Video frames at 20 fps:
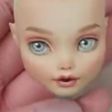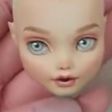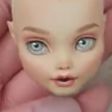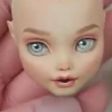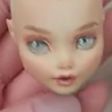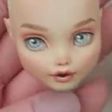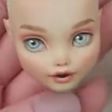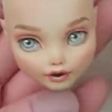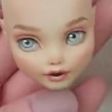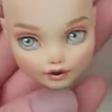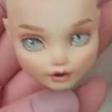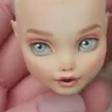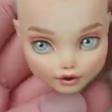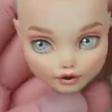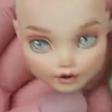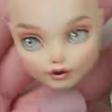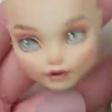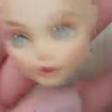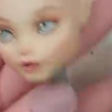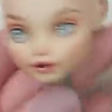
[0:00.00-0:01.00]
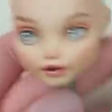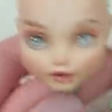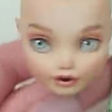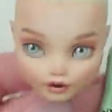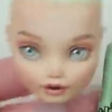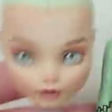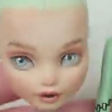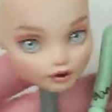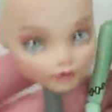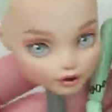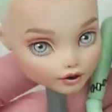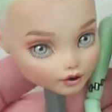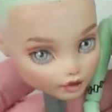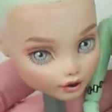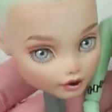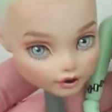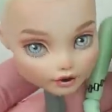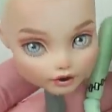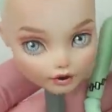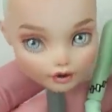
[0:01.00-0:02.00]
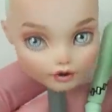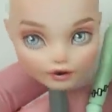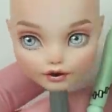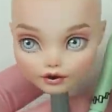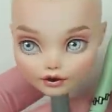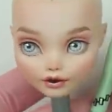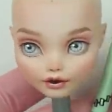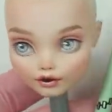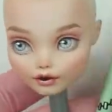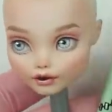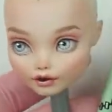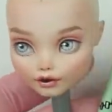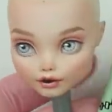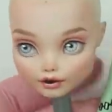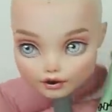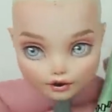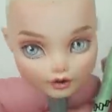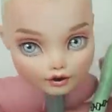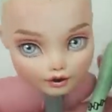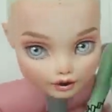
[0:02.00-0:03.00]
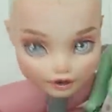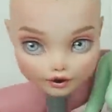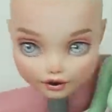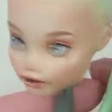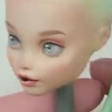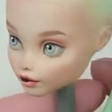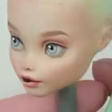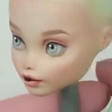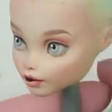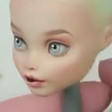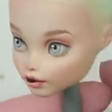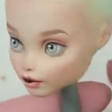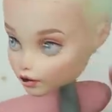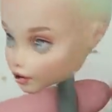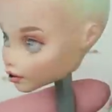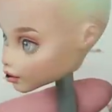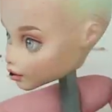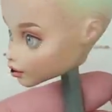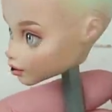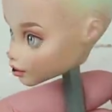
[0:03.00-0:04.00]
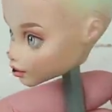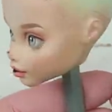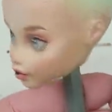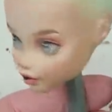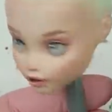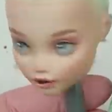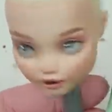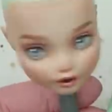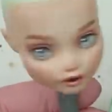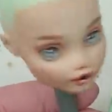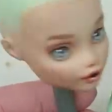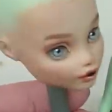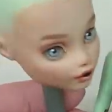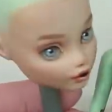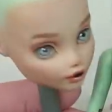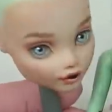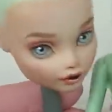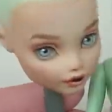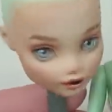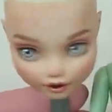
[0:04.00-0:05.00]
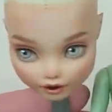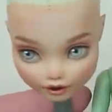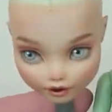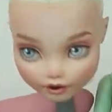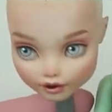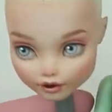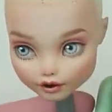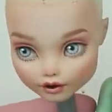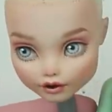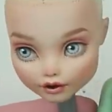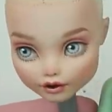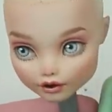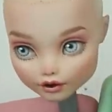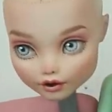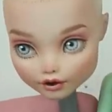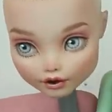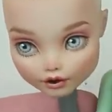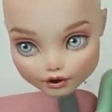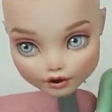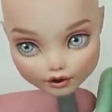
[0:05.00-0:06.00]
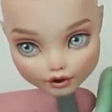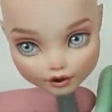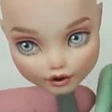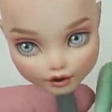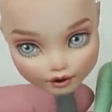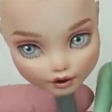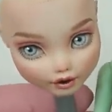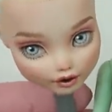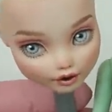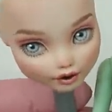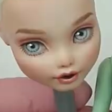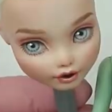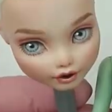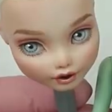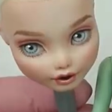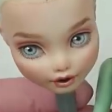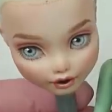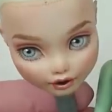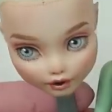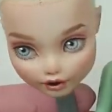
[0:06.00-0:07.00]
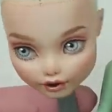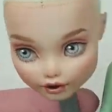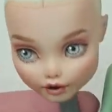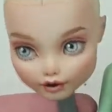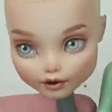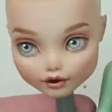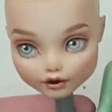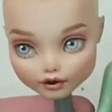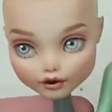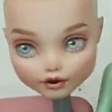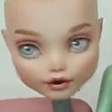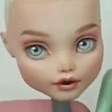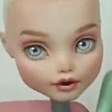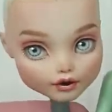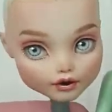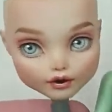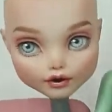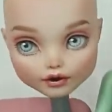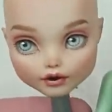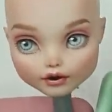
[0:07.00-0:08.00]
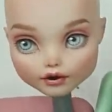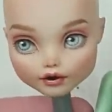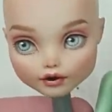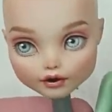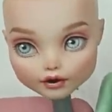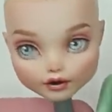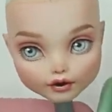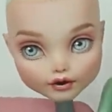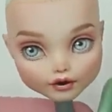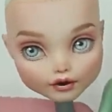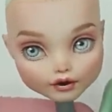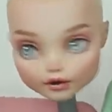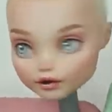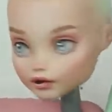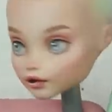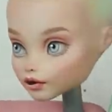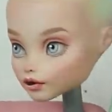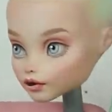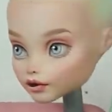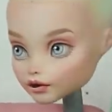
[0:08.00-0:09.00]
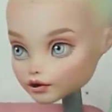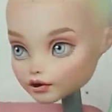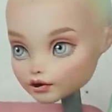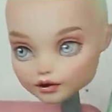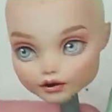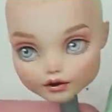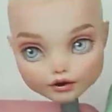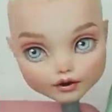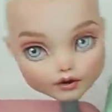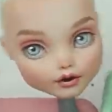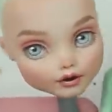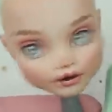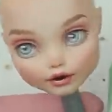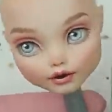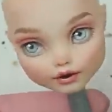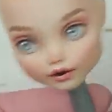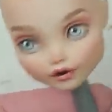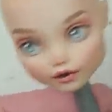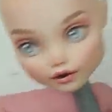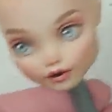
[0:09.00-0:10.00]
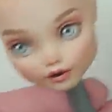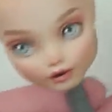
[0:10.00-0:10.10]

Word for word: we've changed her skin color using just soft pastels and not that many layers actually. Two layers of pink, probably two layers of these shadows,